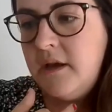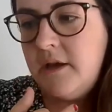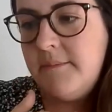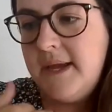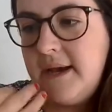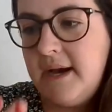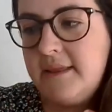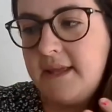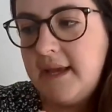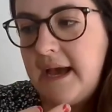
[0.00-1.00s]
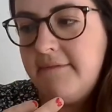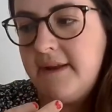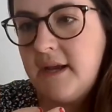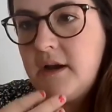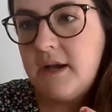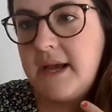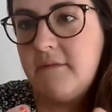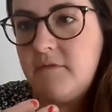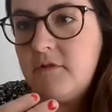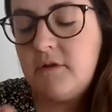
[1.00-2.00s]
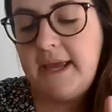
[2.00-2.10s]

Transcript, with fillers: um, I think having a kind of